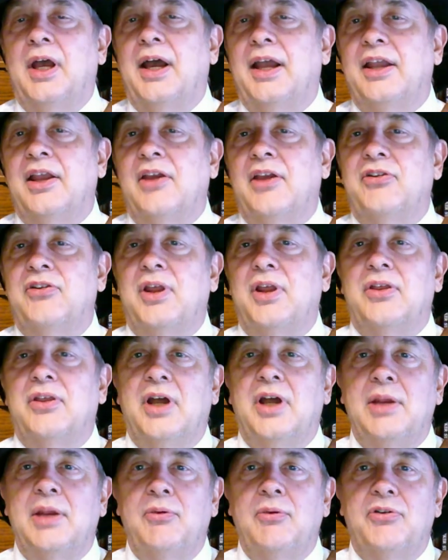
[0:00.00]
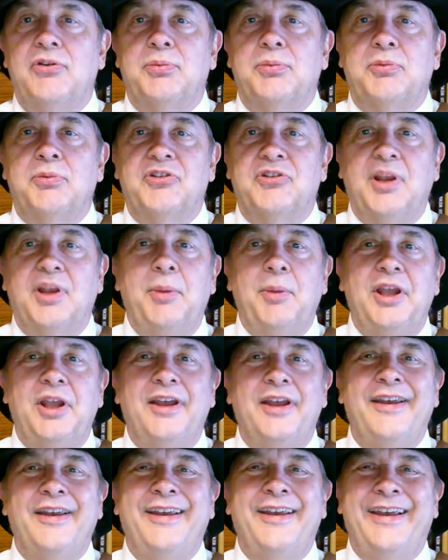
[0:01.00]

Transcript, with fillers: I guess they thought he was skimming